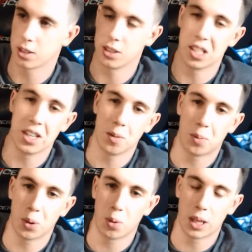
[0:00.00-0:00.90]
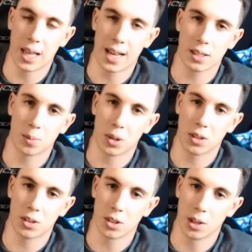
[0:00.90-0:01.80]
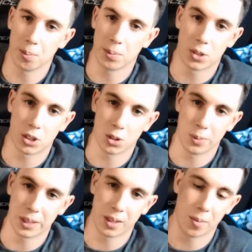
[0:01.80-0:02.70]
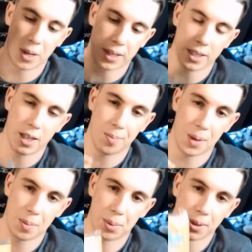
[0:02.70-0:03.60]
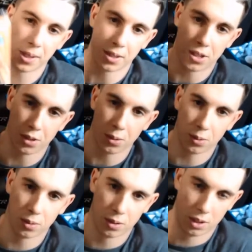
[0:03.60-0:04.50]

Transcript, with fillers: Because they didn't put one last month, so I'm assuming they're making up by putting two.